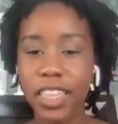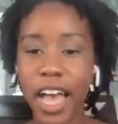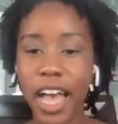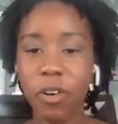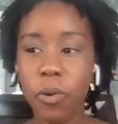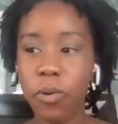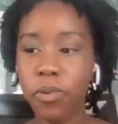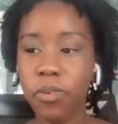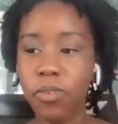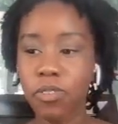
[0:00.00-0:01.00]
that
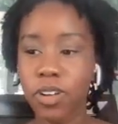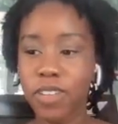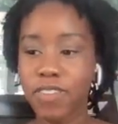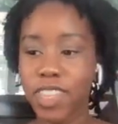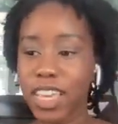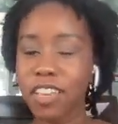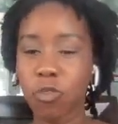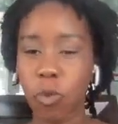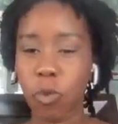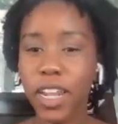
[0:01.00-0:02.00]
whole sort of thinking
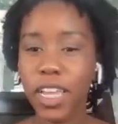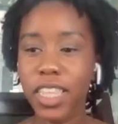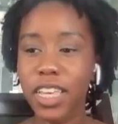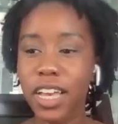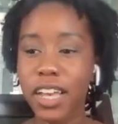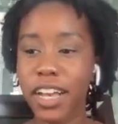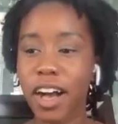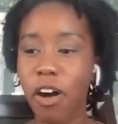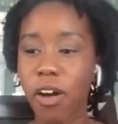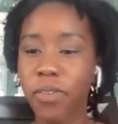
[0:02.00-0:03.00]
is wrong. And I think I
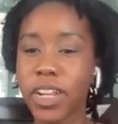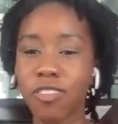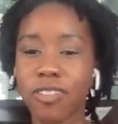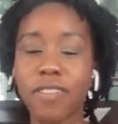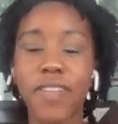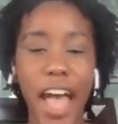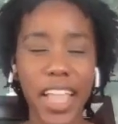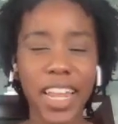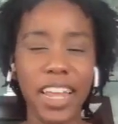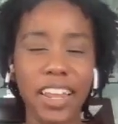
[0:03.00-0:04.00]
already sort of
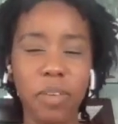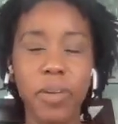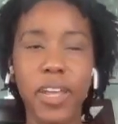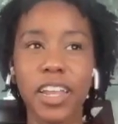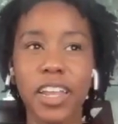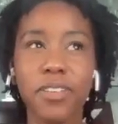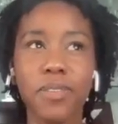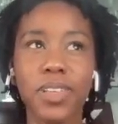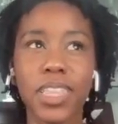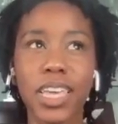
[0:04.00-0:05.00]
had that idea, but I never
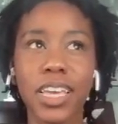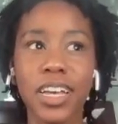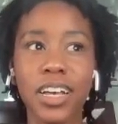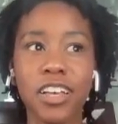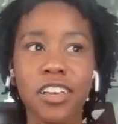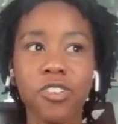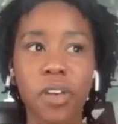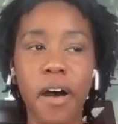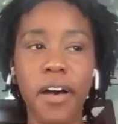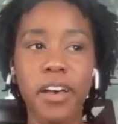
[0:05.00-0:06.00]
really
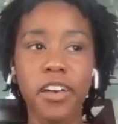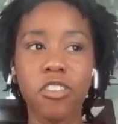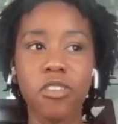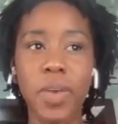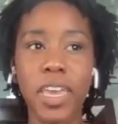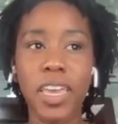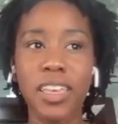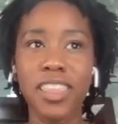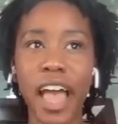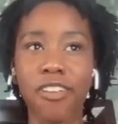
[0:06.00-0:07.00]
saw a space